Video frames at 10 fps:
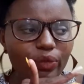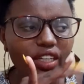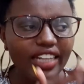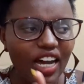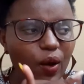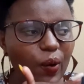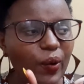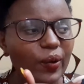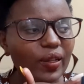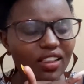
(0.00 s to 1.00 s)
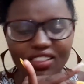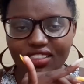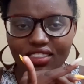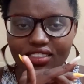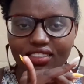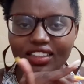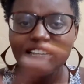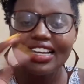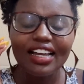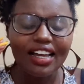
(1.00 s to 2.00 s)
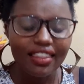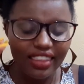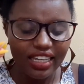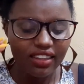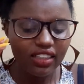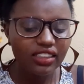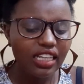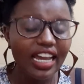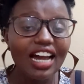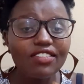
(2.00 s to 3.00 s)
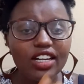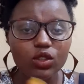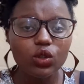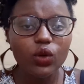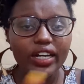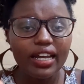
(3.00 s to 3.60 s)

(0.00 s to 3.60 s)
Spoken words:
Now I have a rule when